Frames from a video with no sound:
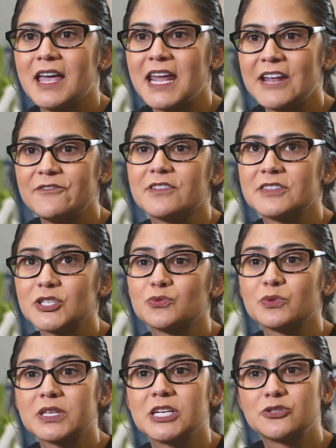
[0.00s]
And I feel that this
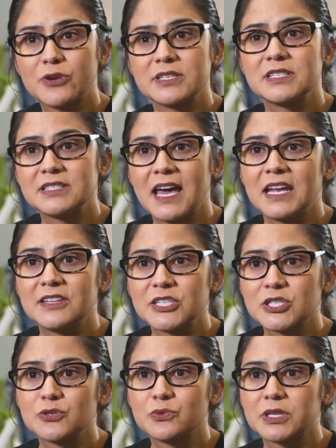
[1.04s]
really addresses that, and
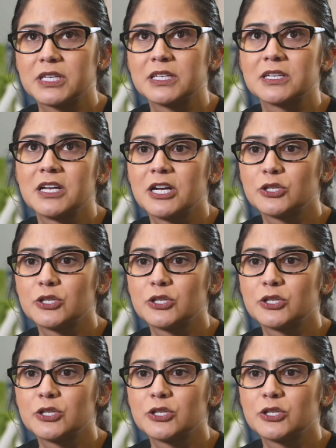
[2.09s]
this is really a